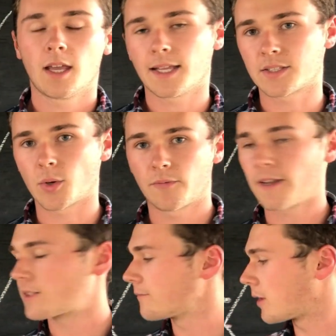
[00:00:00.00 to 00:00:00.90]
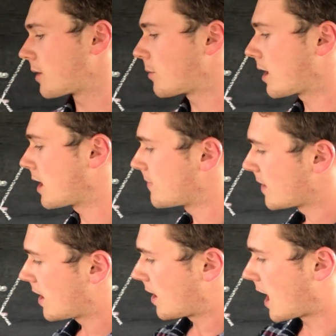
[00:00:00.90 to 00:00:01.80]
And so effectively we're
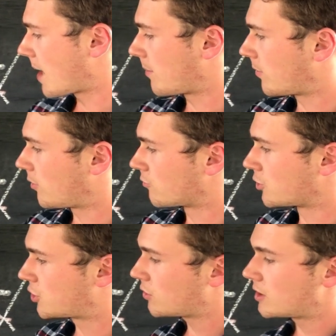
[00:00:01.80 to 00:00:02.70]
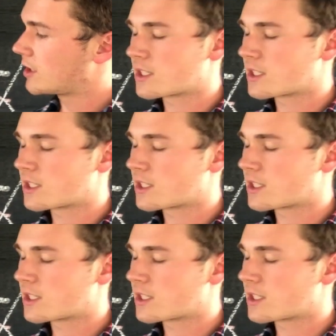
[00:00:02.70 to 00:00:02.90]
reducing